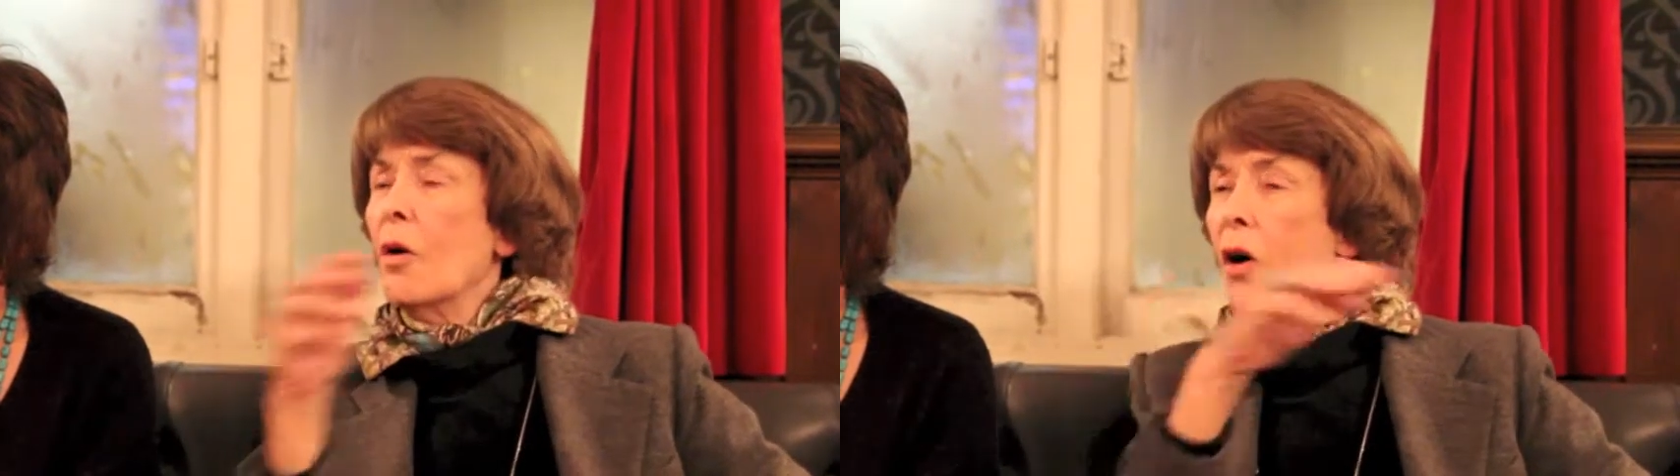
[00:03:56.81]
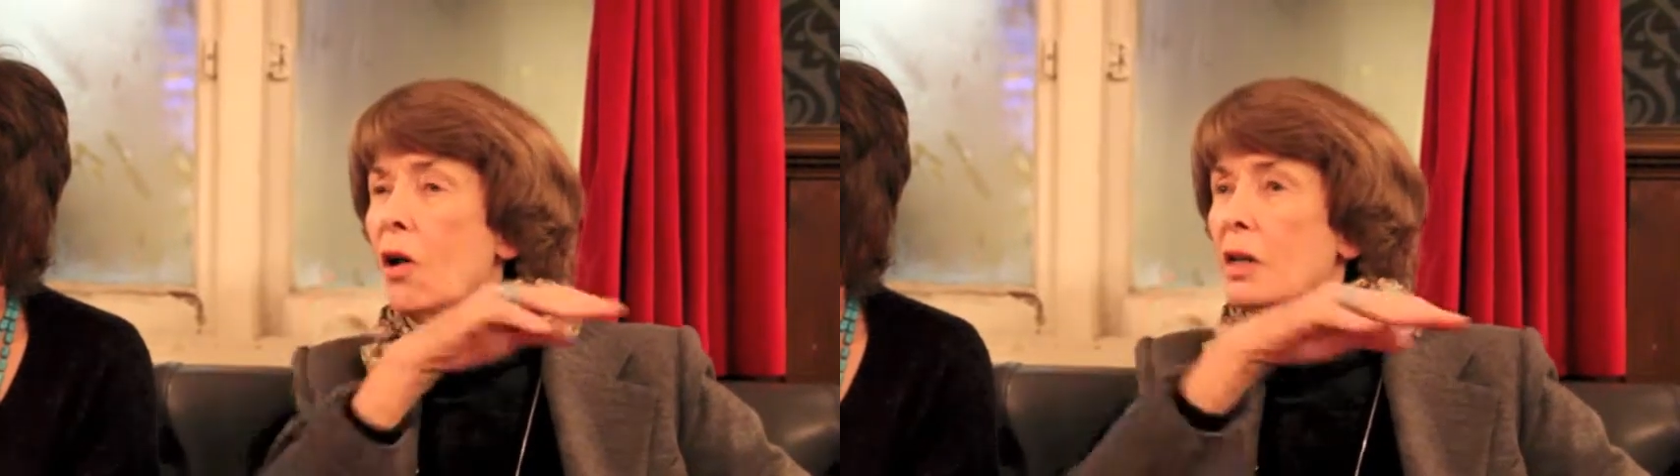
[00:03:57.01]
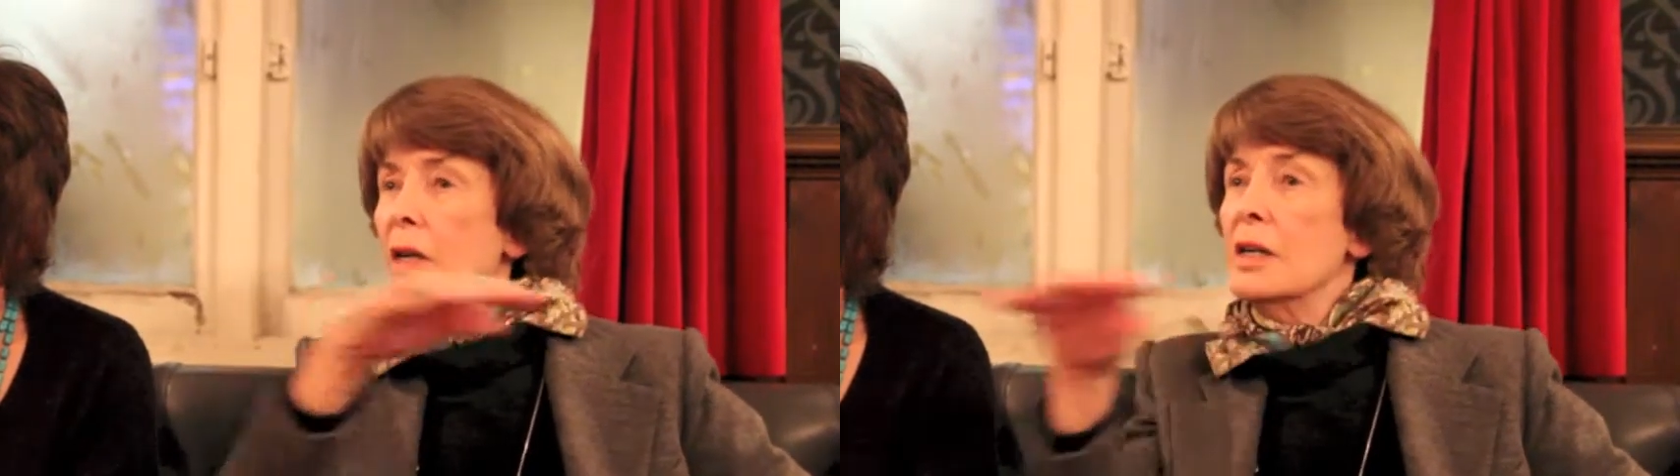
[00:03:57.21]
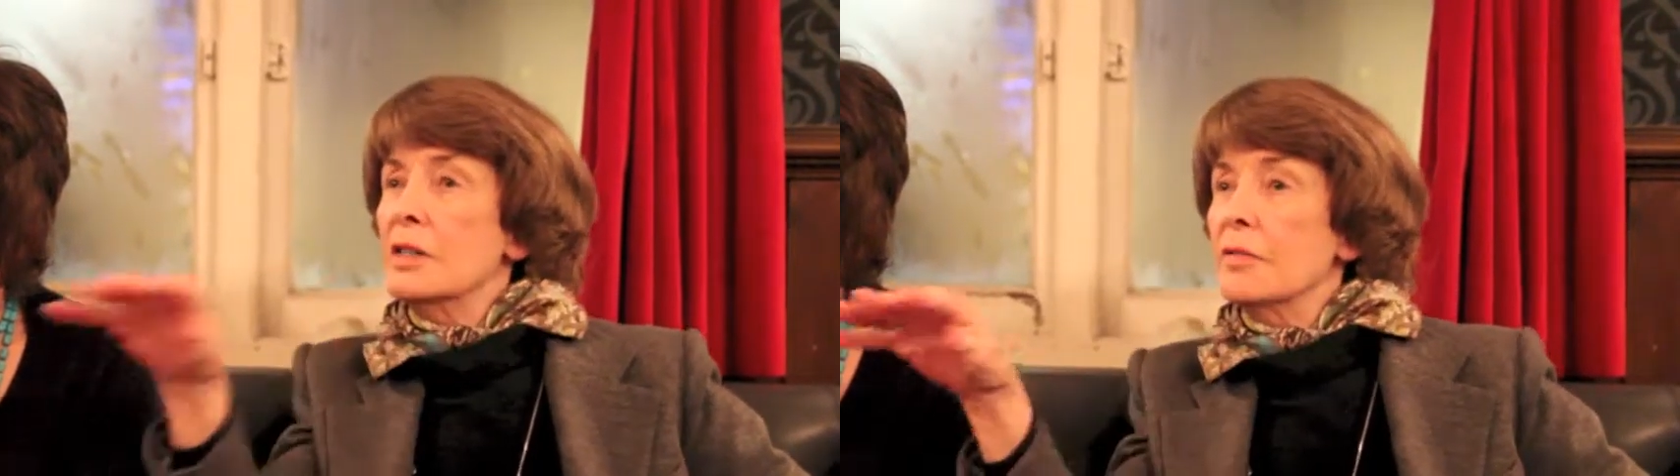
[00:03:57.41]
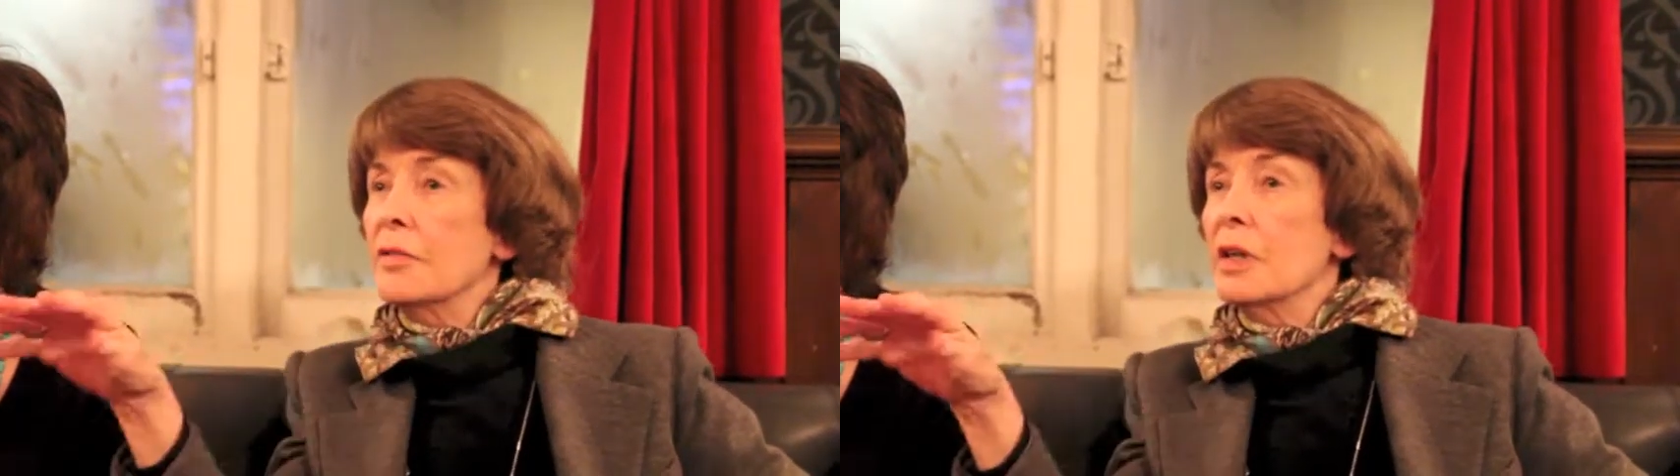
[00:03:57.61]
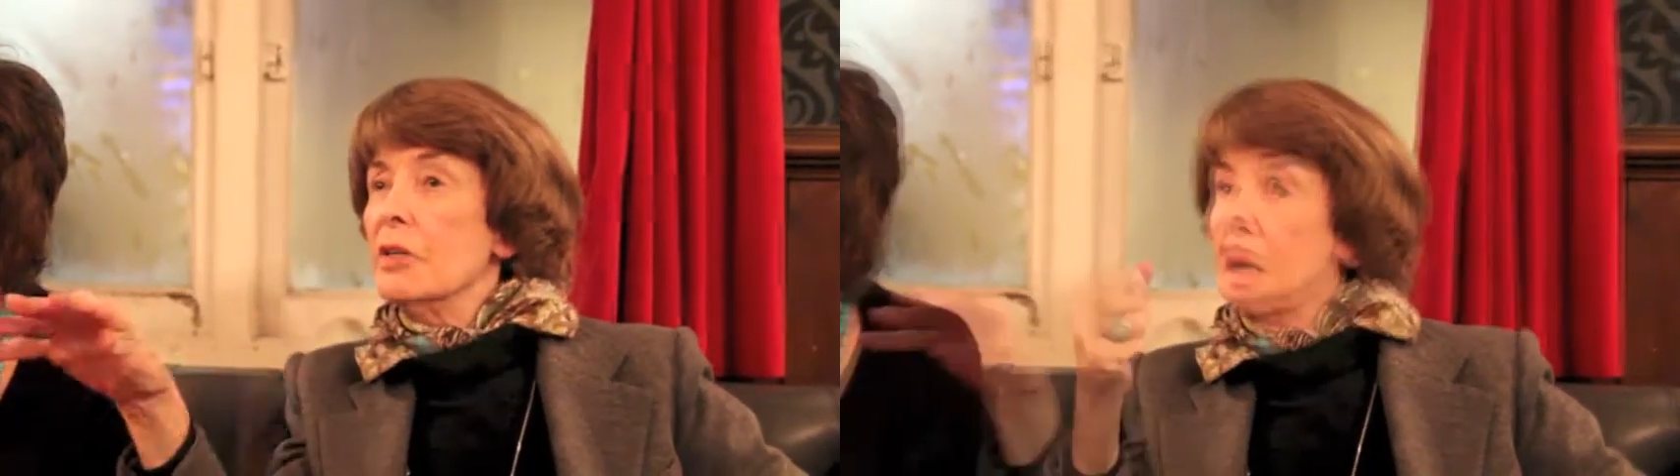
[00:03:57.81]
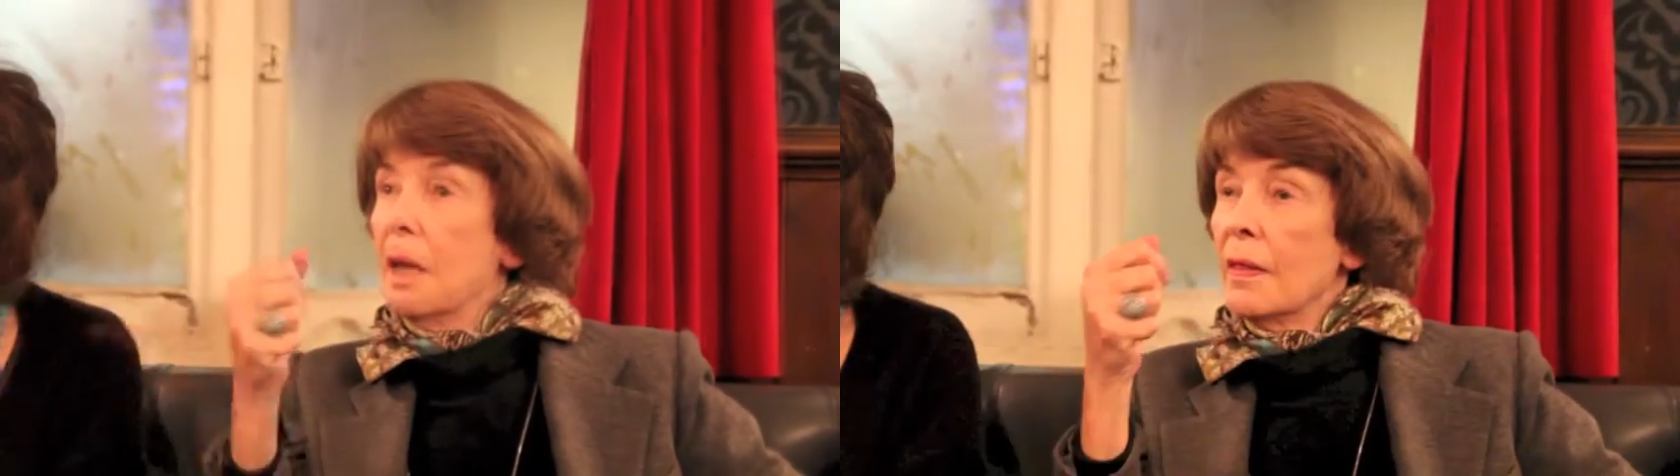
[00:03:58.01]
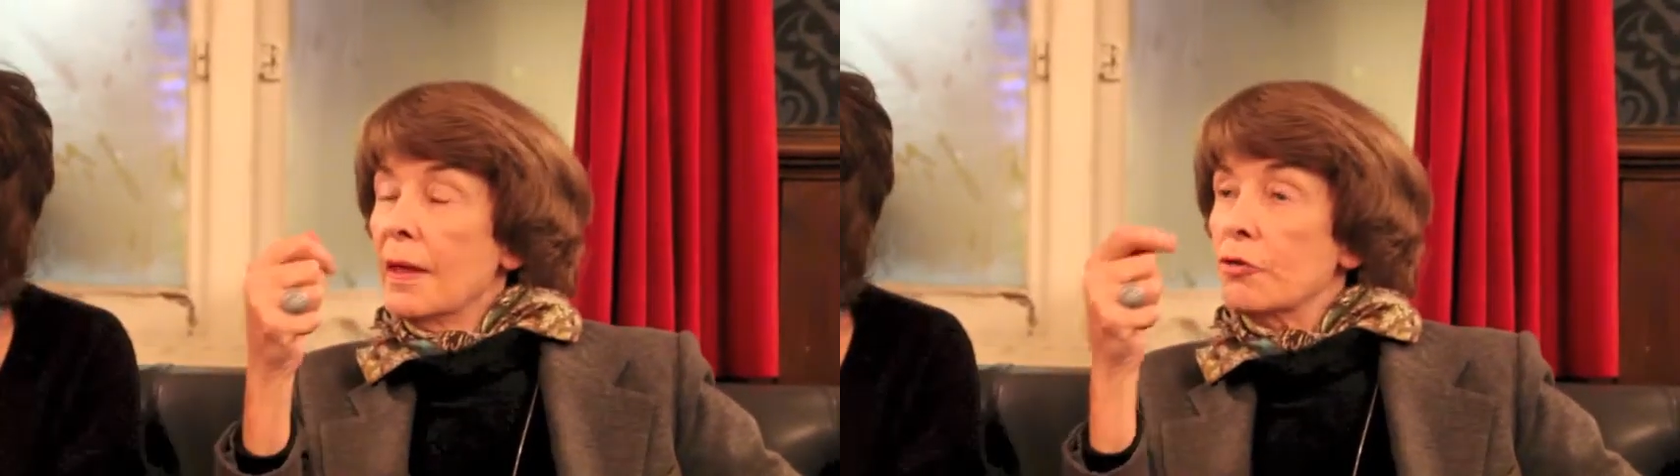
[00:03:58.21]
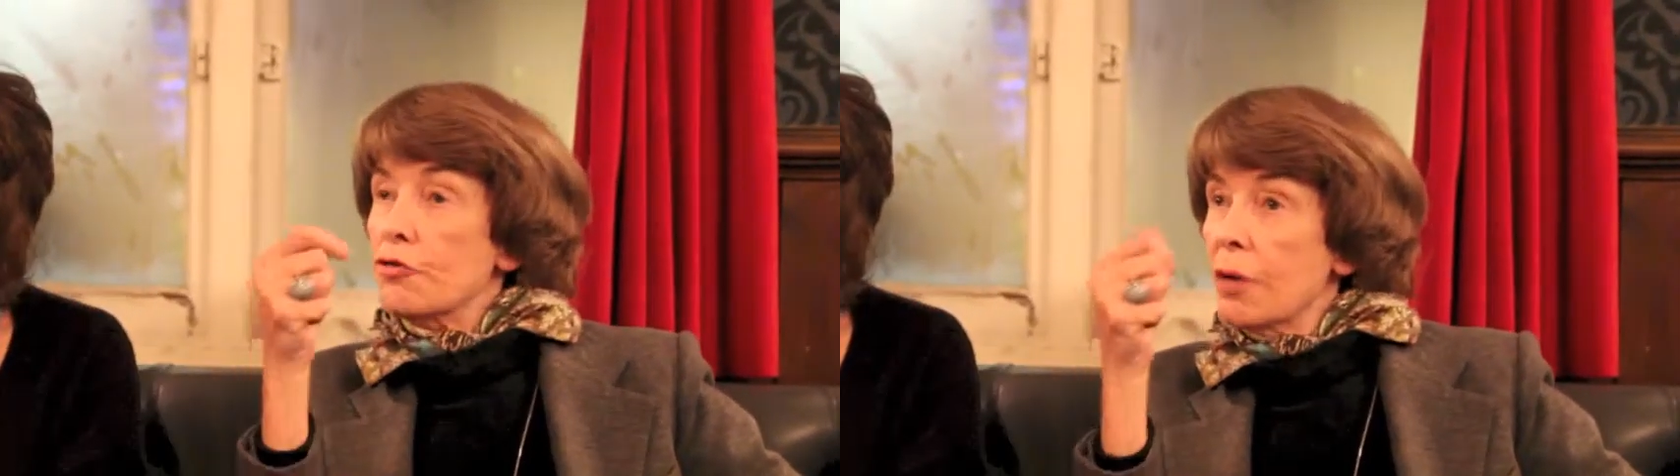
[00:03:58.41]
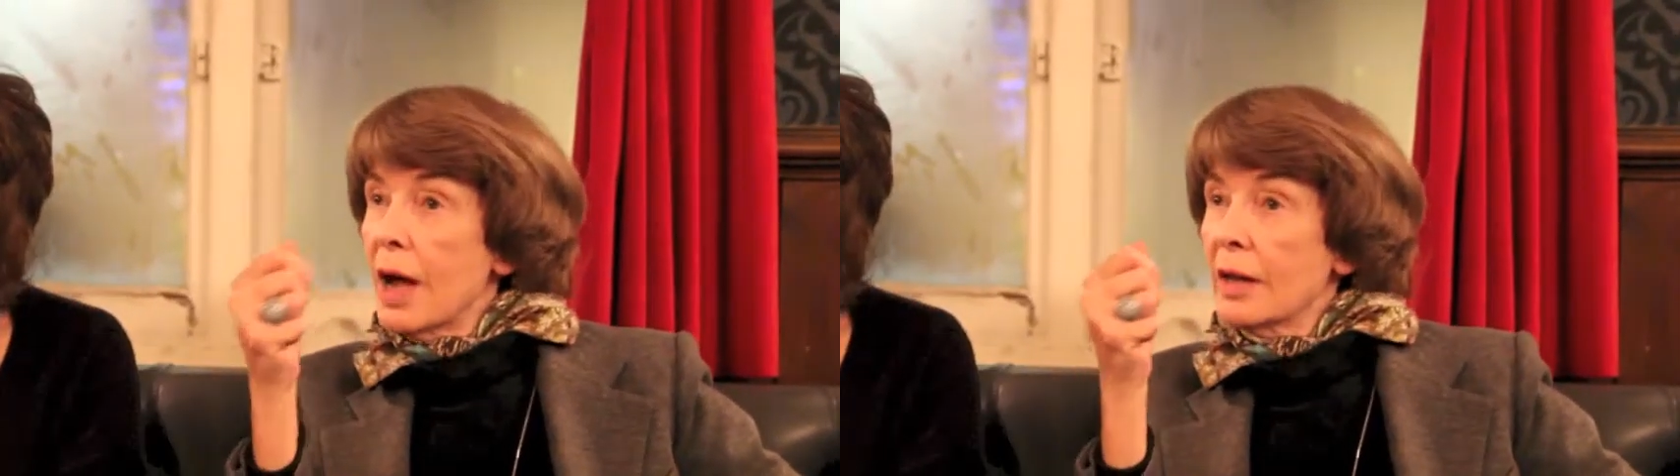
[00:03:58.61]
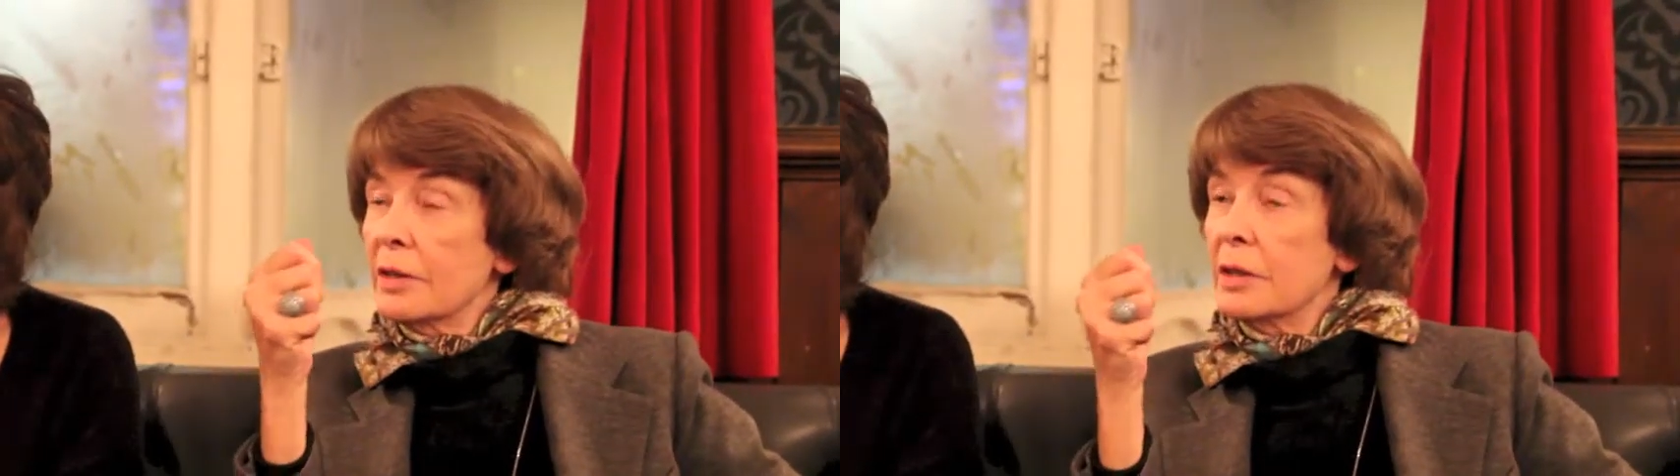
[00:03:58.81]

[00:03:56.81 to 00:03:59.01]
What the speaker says: all kinds of things that they're trying